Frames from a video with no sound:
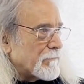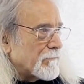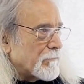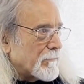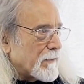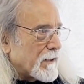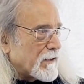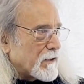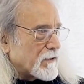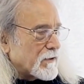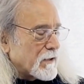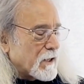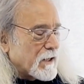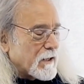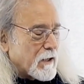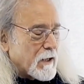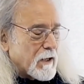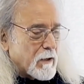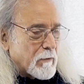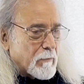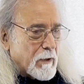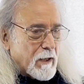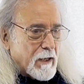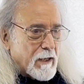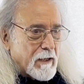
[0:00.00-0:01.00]
But you can
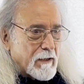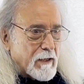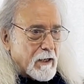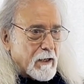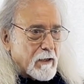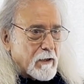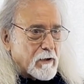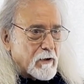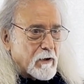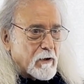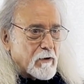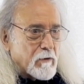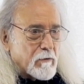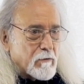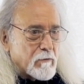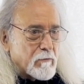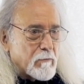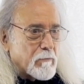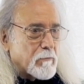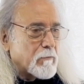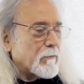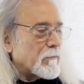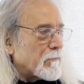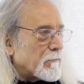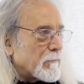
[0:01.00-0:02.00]
learn many things,
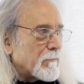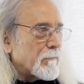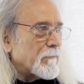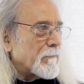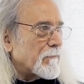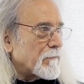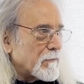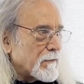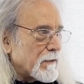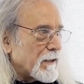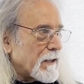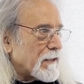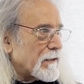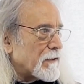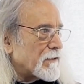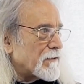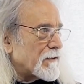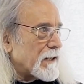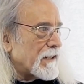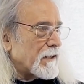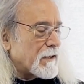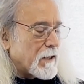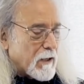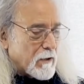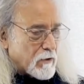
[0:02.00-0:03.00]
and to
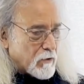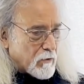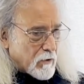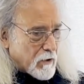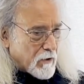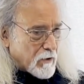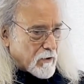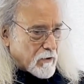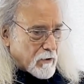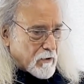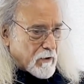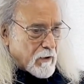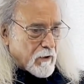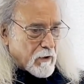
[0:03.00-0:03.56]
get into it,